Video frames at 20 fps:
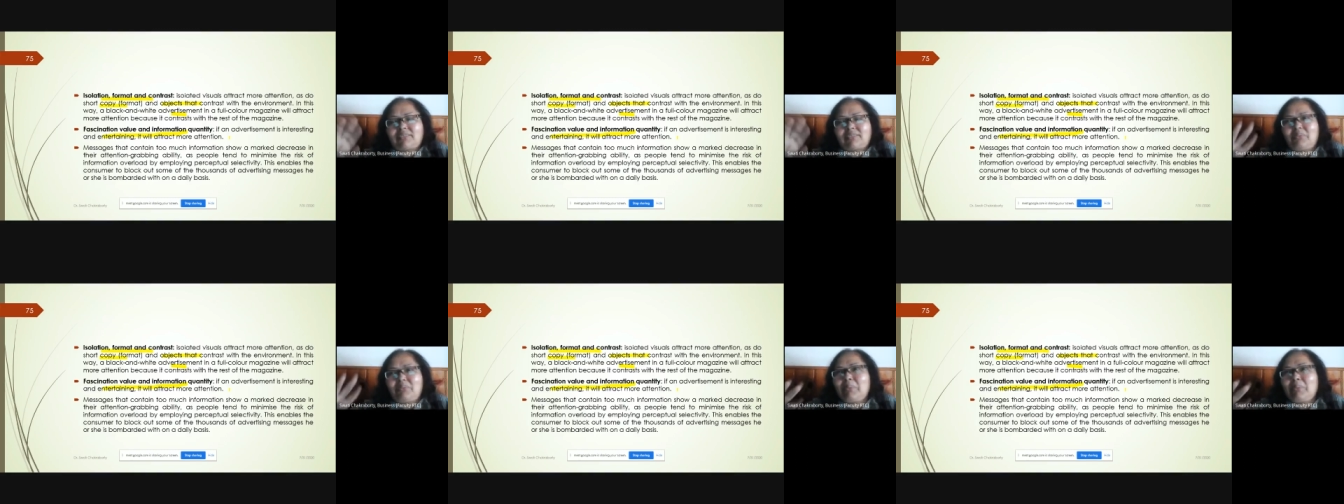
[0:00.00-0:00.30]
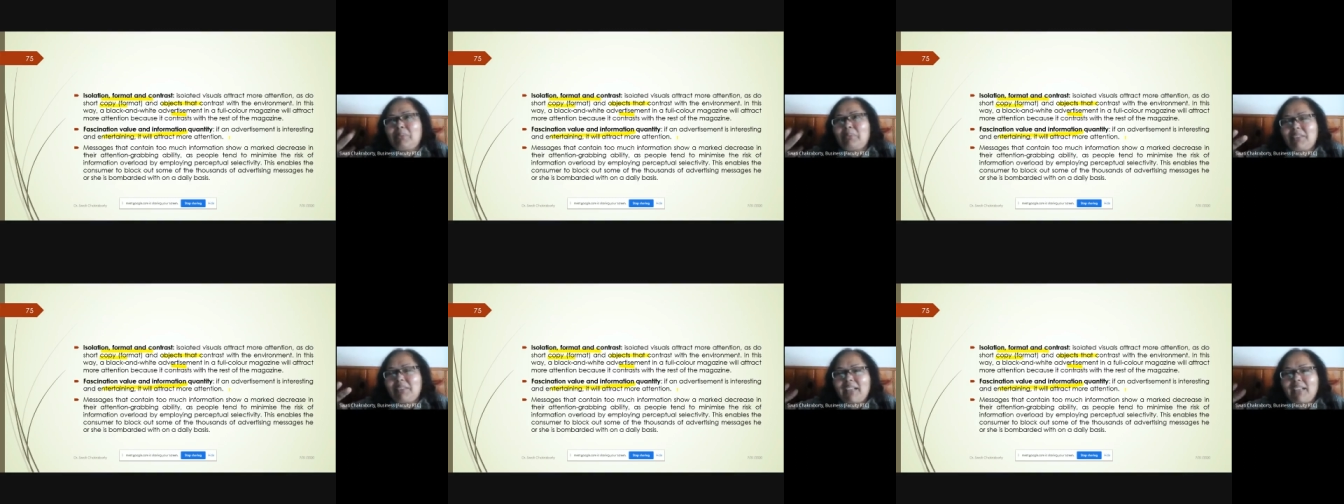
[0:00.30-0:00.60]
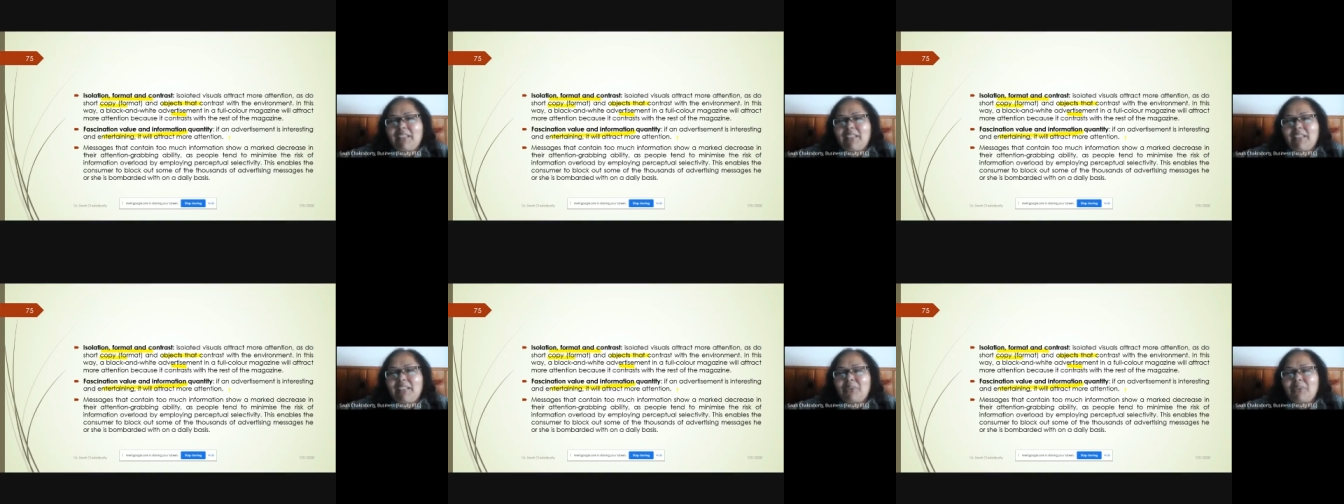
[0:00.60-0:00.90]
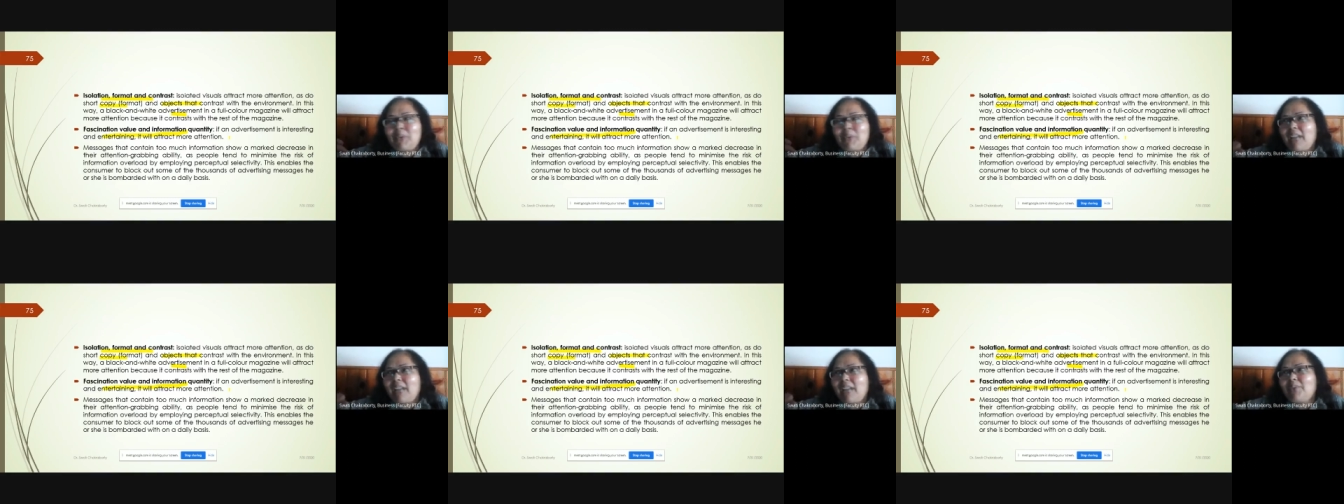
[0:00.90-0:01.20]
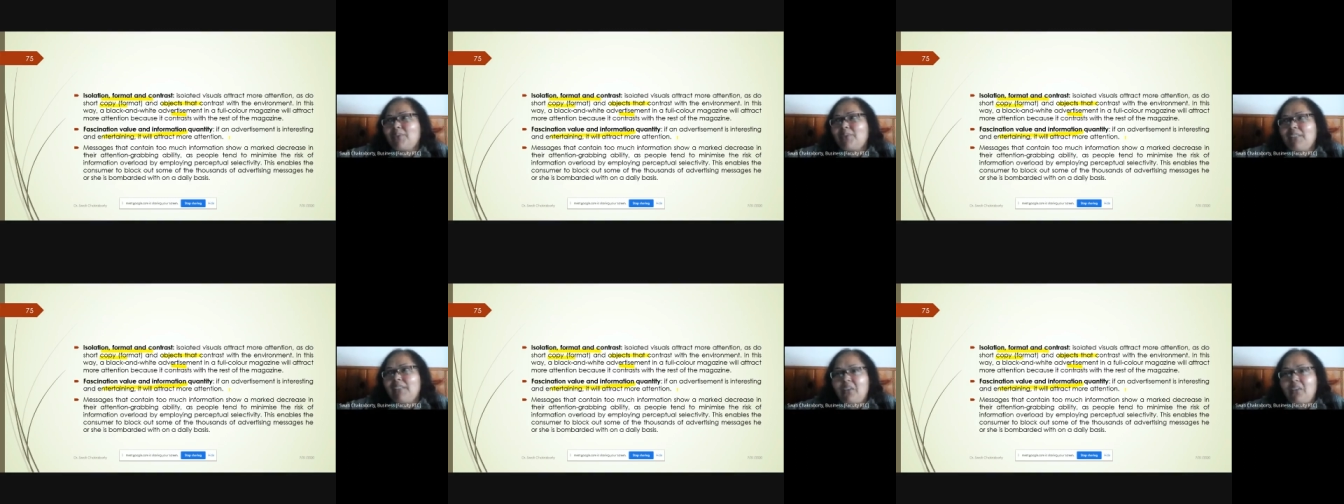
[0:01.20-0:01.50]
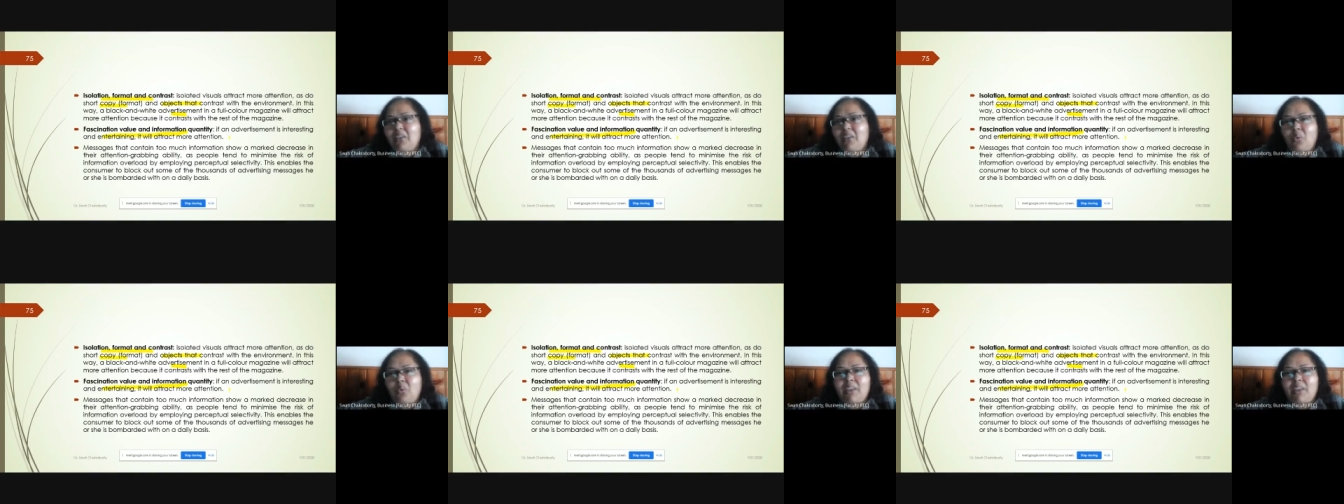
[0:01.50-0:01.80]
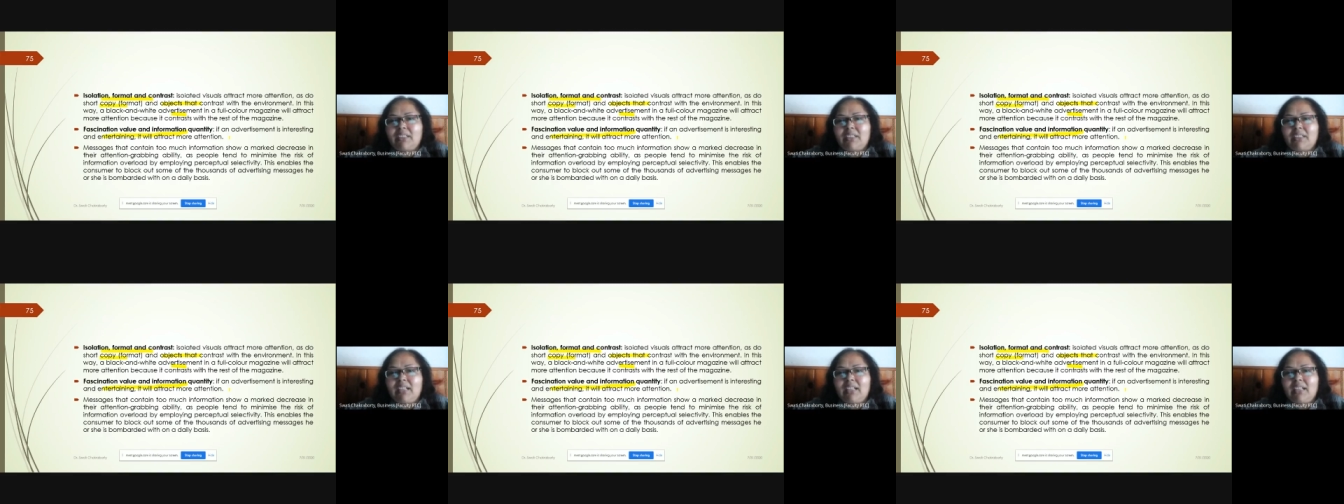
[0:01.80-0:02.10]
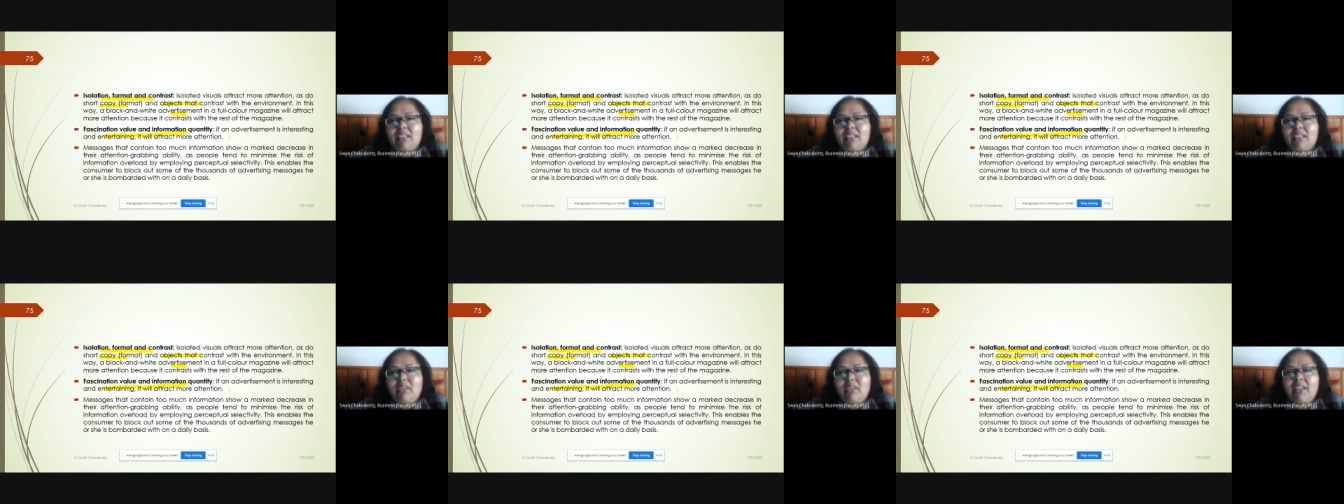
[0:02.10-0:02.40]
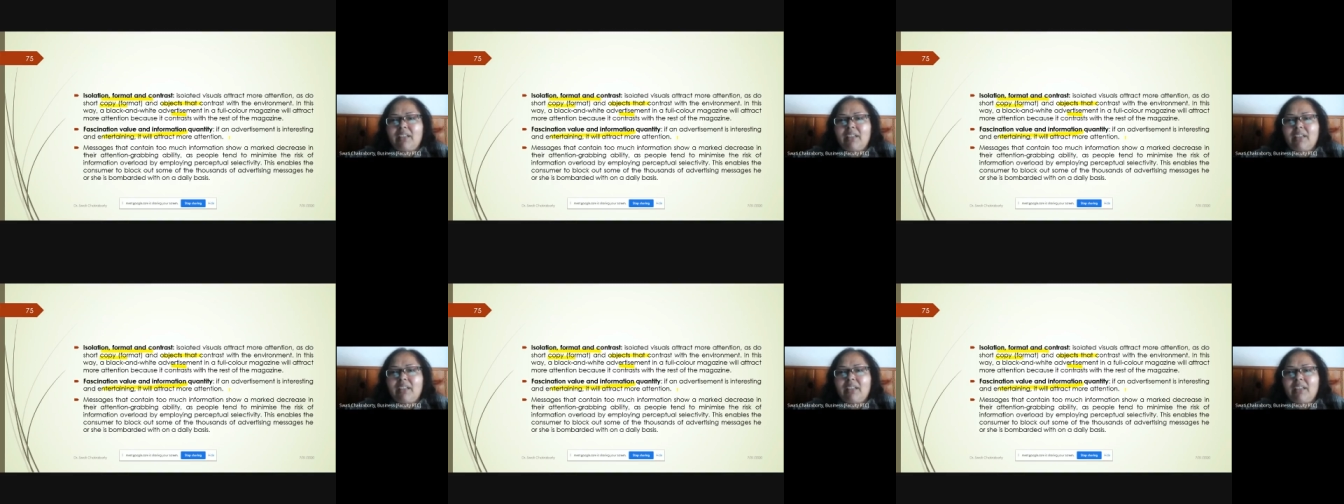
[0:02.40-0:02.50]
try to actually avoid that, right?